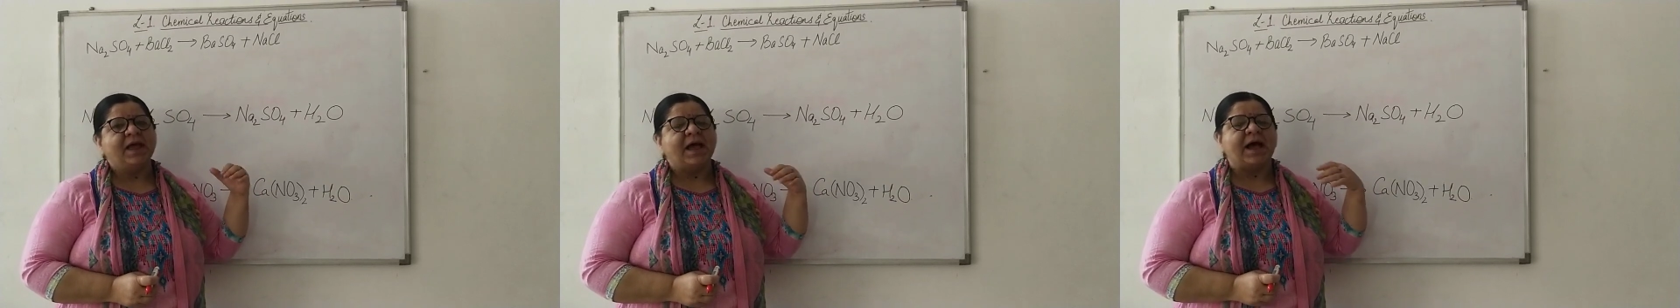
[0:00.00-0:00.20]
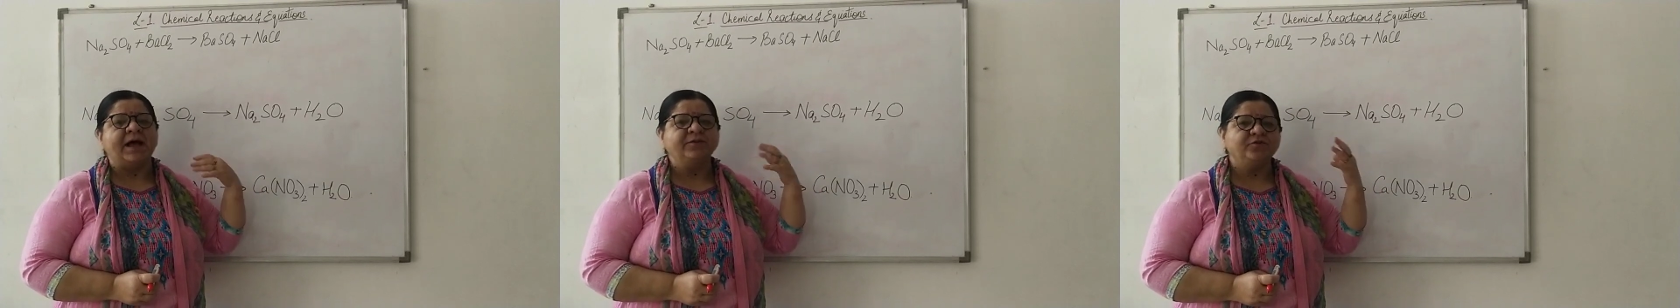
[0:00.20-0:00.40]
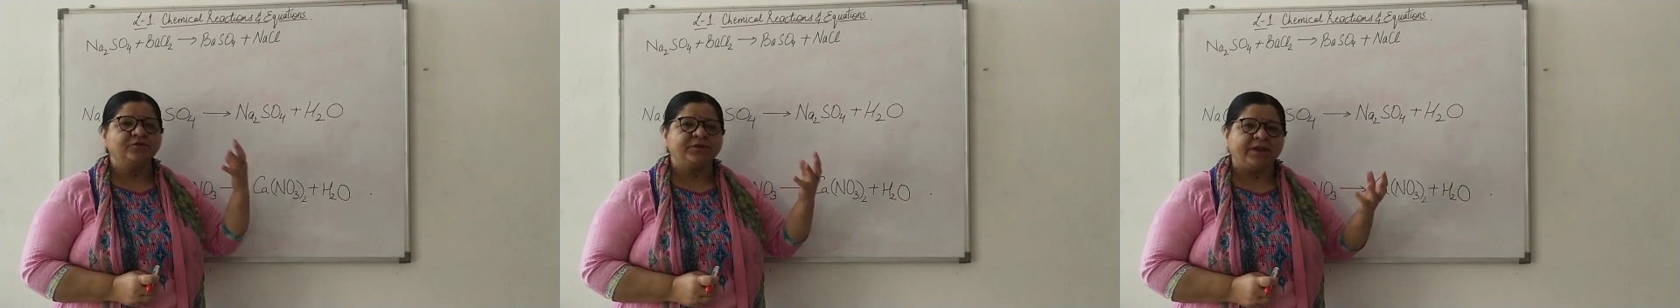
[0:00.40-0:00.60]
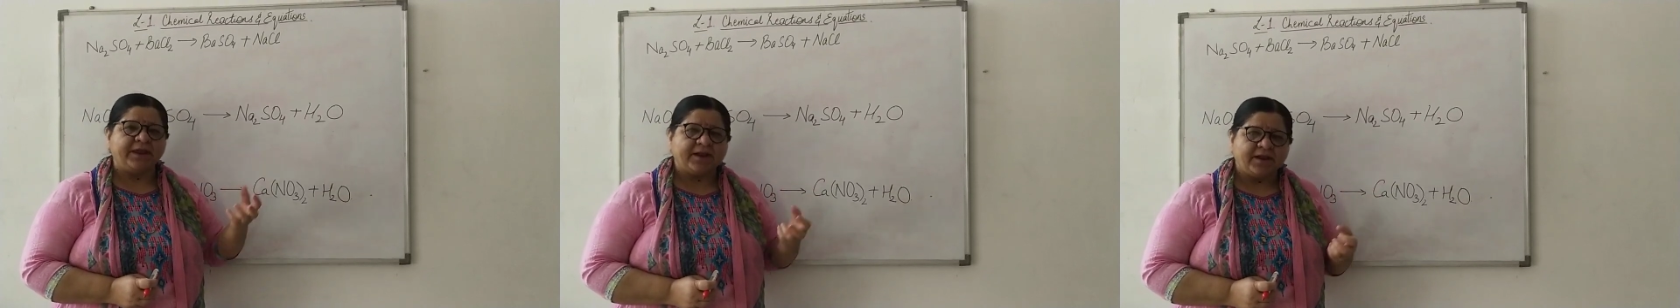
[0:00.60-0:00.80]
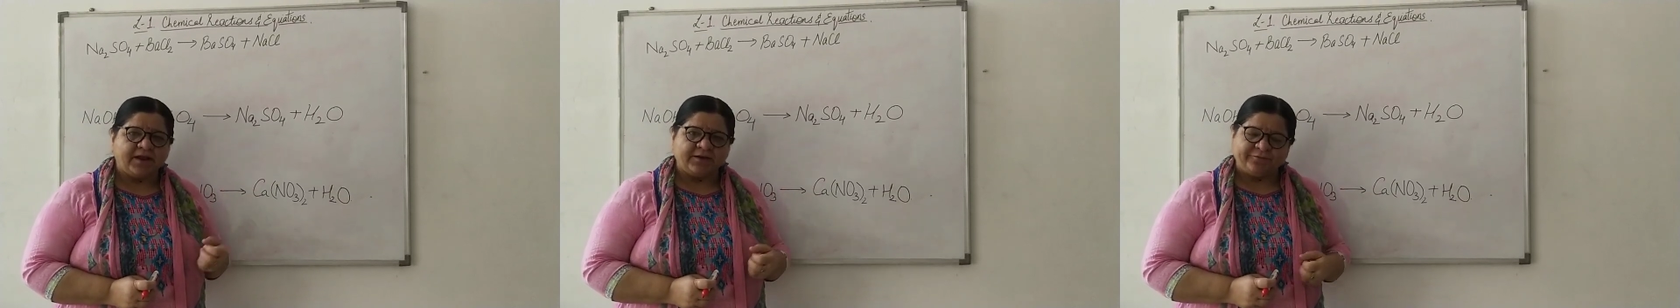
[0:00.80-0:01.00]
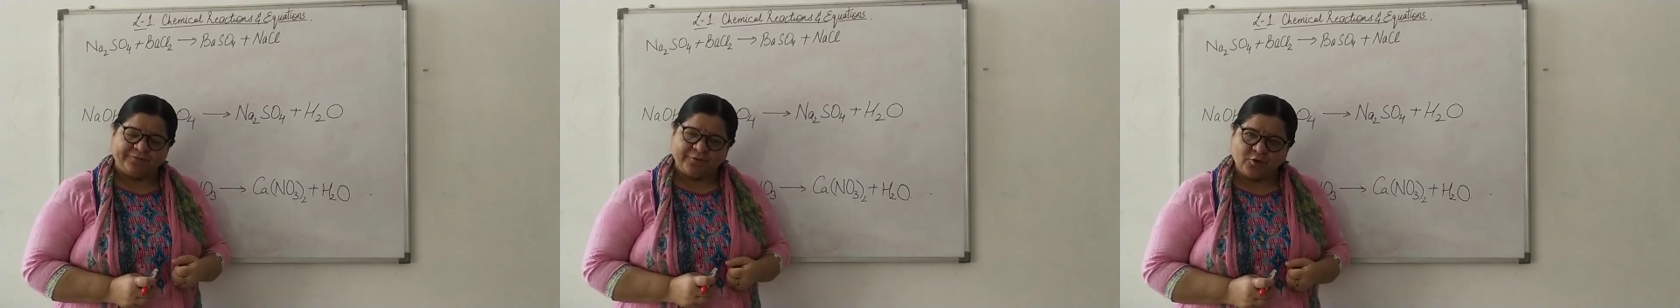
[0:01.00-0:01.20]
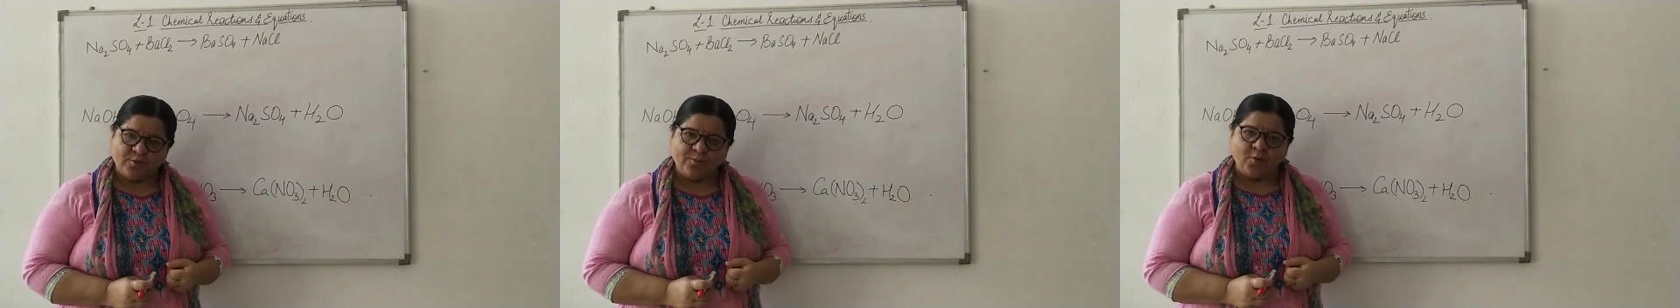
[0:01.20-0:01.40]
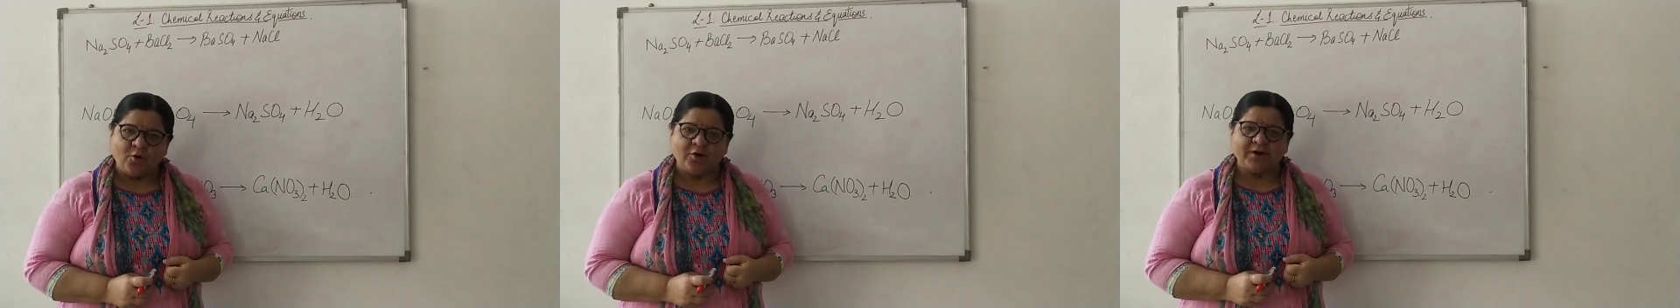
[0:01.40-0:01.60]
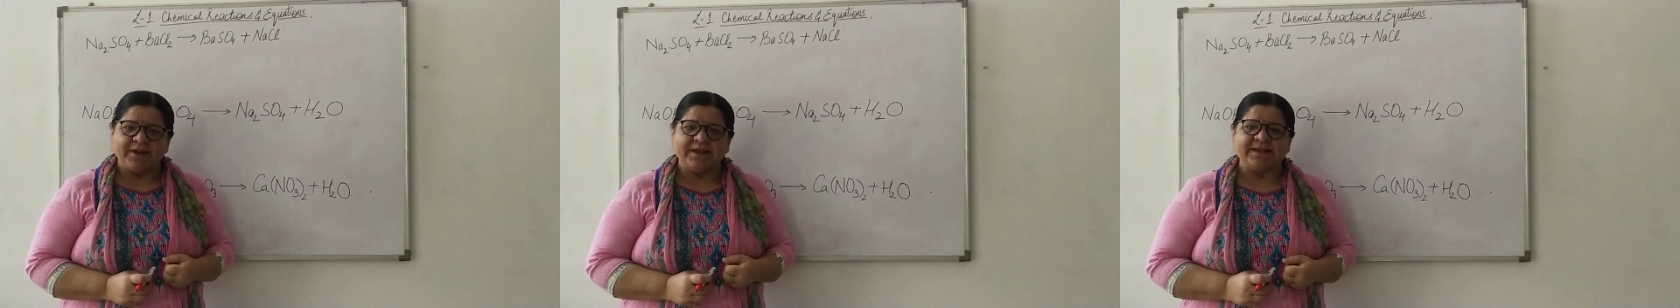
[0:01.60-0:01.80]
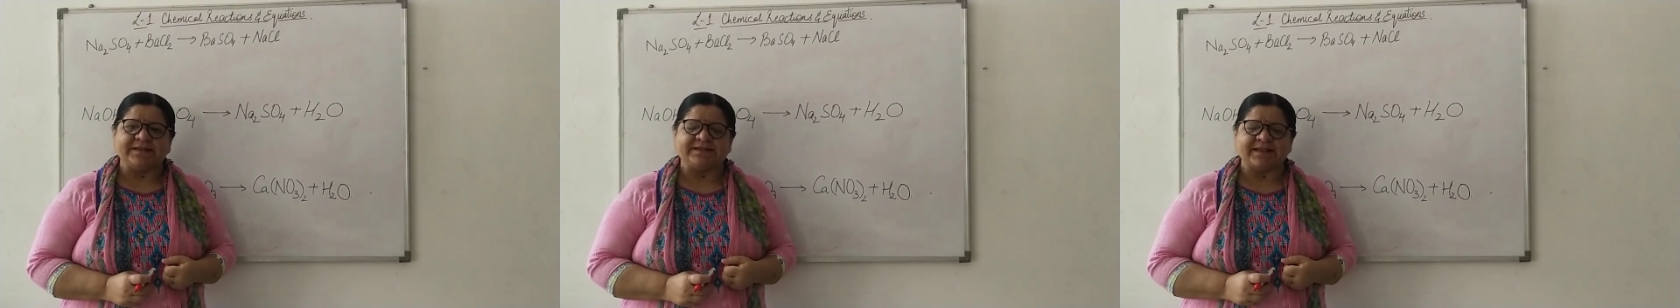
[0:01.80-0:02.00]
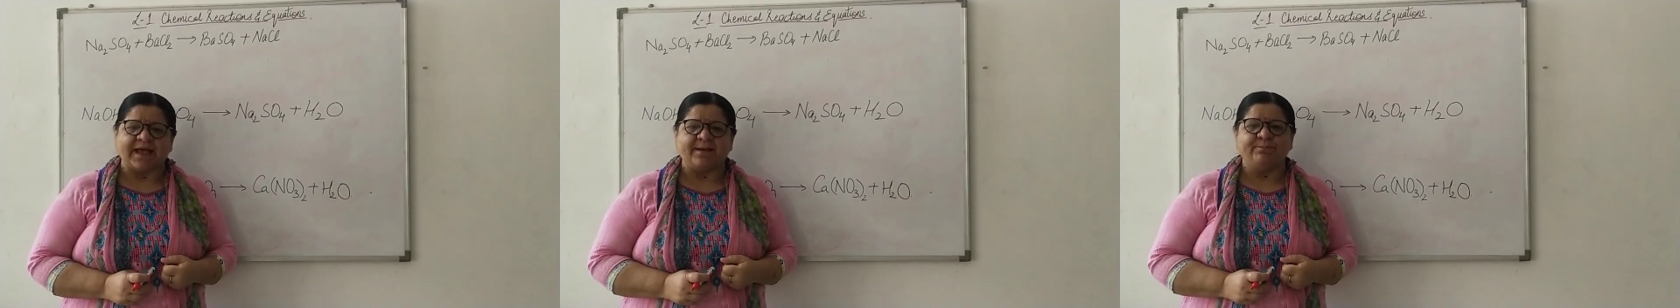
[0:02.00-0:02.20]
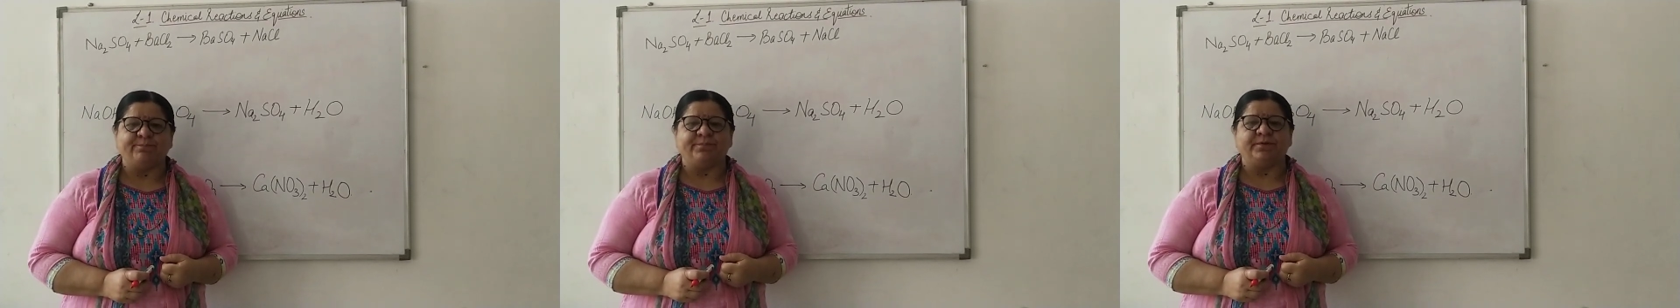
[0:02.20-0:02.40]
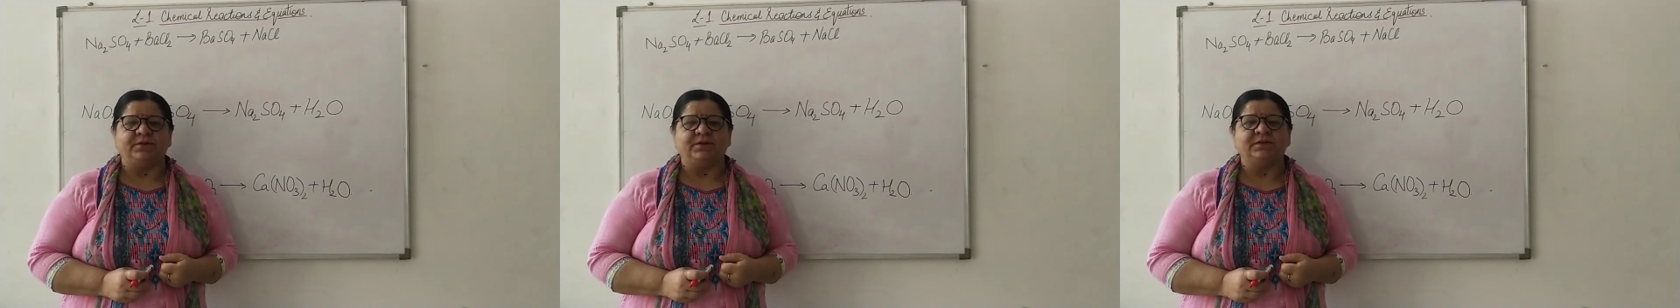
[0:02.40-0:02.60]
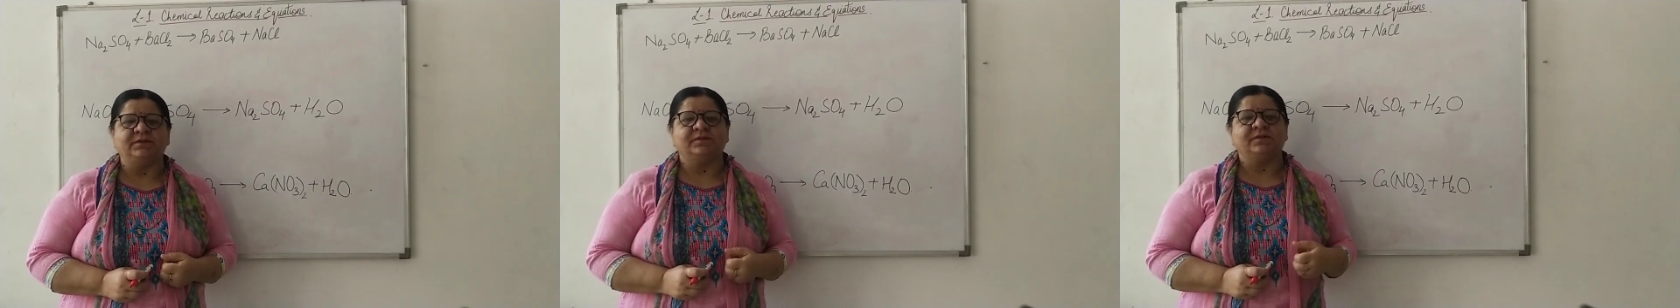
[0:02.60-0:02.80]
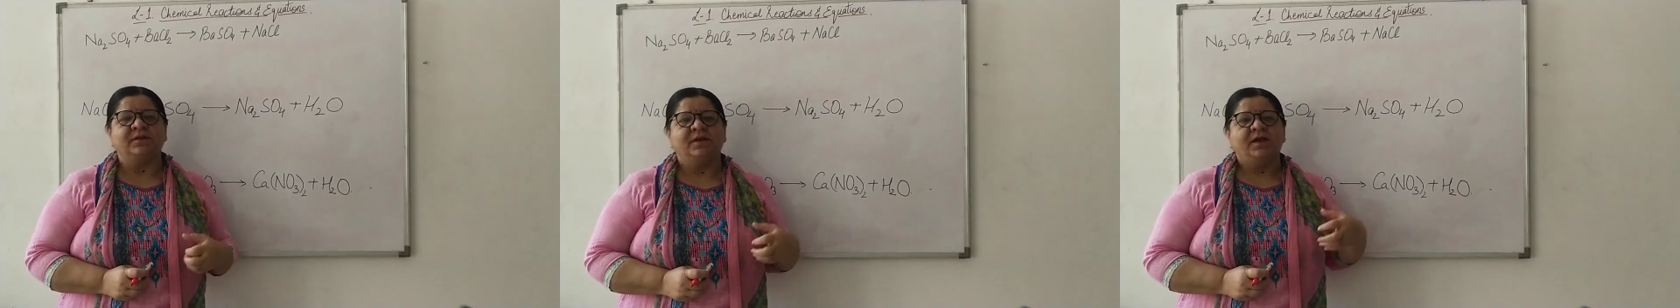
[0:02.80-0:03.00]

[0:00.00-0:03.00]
and to take a few more examples